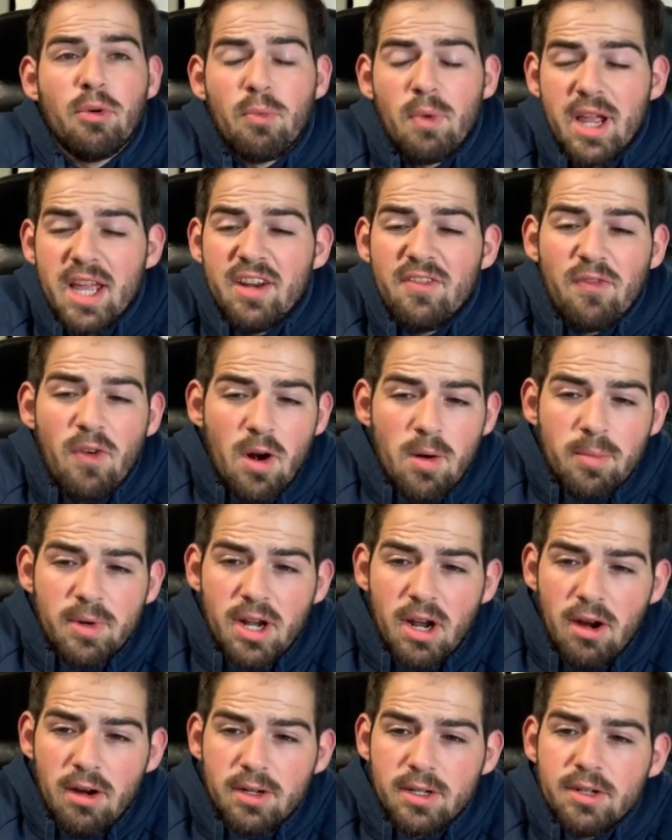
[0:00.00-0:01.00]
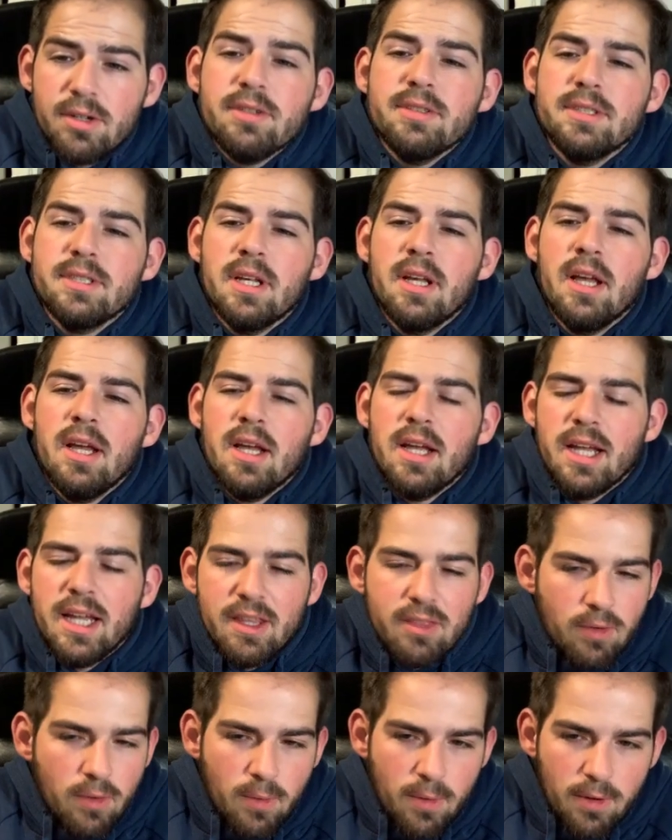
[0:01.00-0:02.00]
raid farm characters.
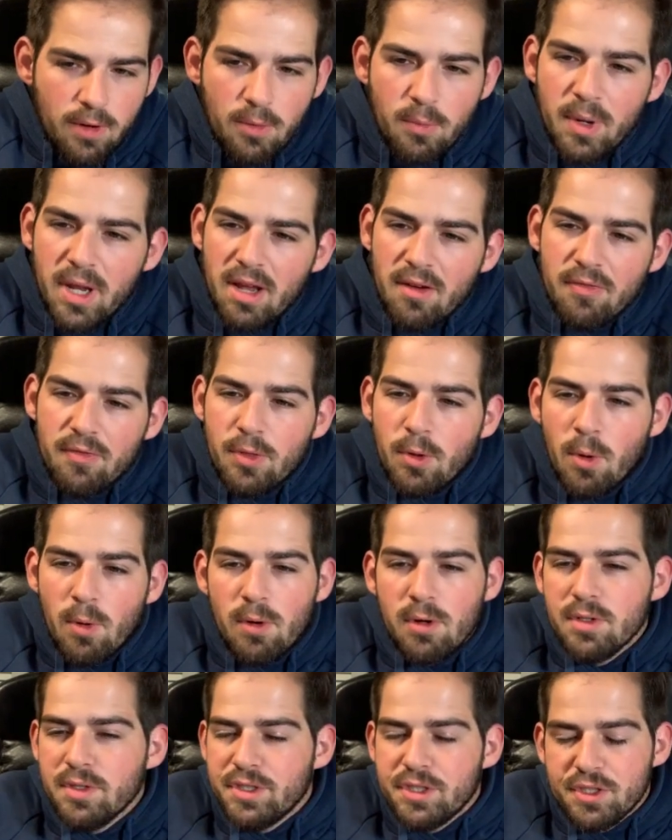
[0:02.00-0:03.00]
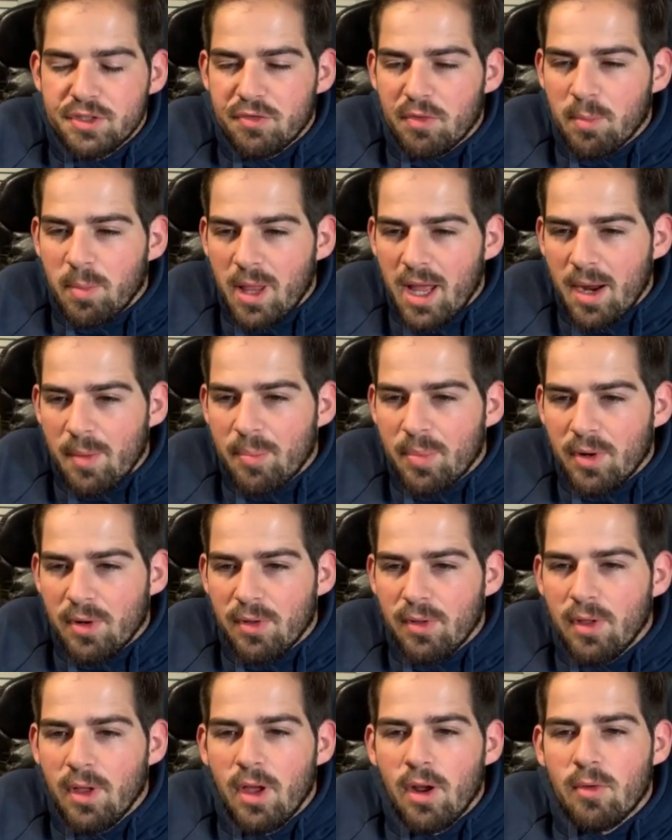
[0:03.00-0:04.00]
In the order, we have Thor, who's used for Black
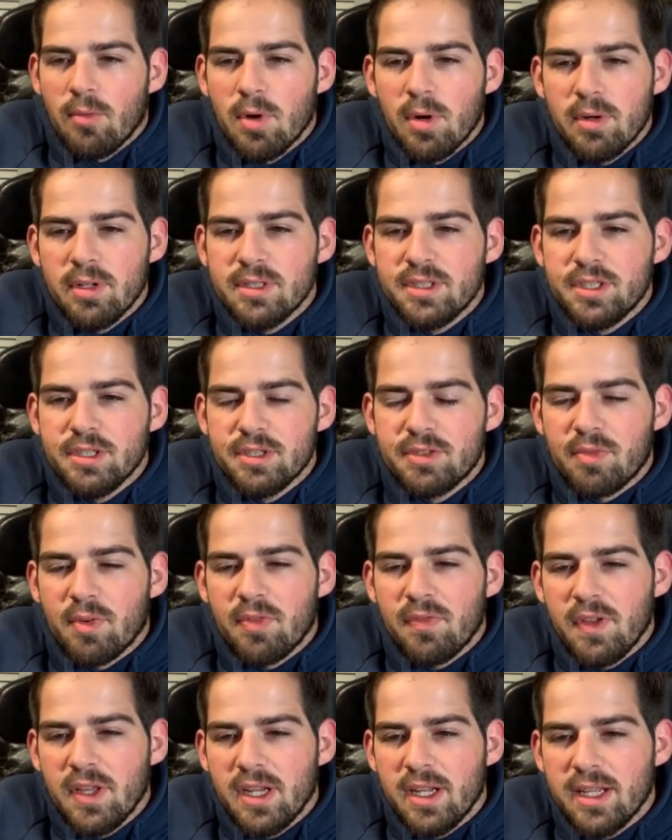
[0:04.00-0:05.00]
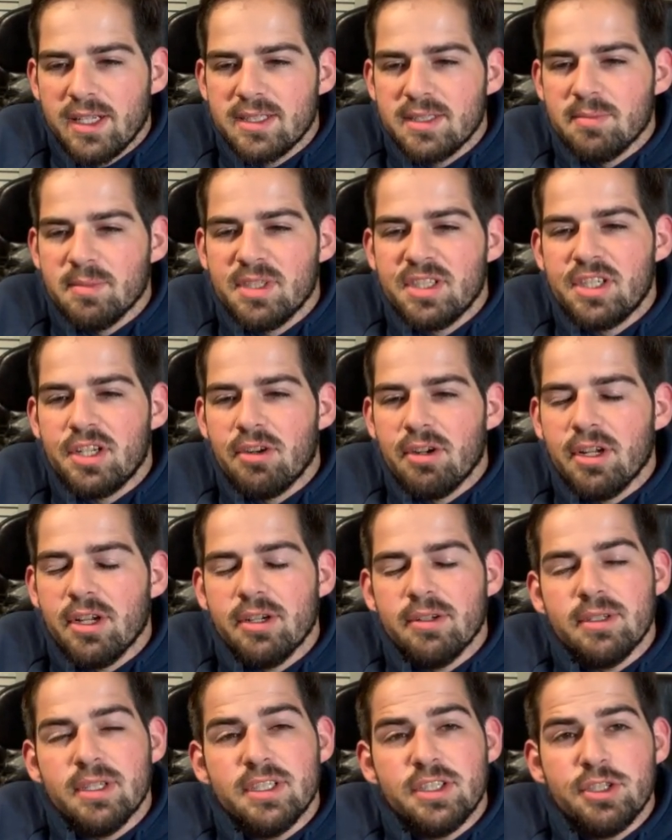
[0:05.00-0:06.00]
Bolt. Ronin's used for Phoenix.
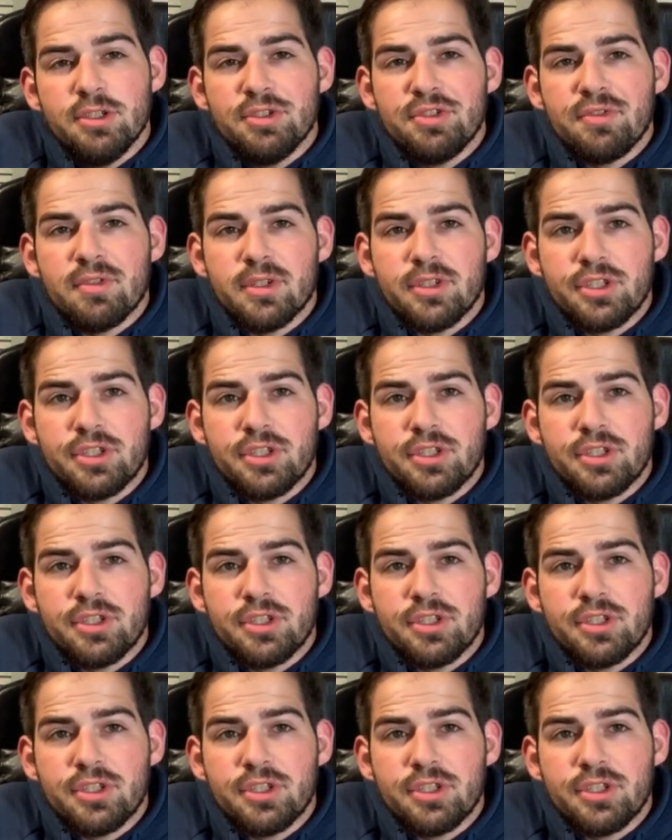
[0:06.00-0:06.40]
Mysterio is used for